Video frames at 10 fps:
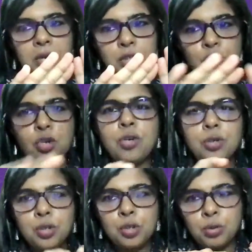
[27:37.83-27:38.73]

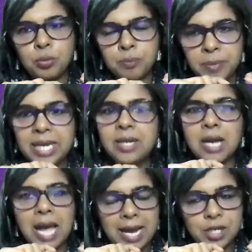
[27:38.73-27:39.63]
So to make
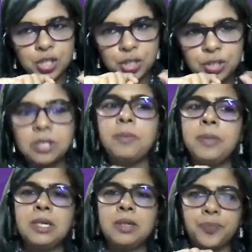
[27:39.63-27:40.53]

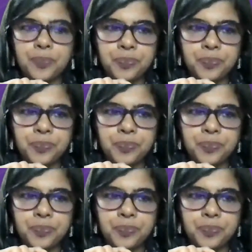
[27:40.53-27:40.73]
actionable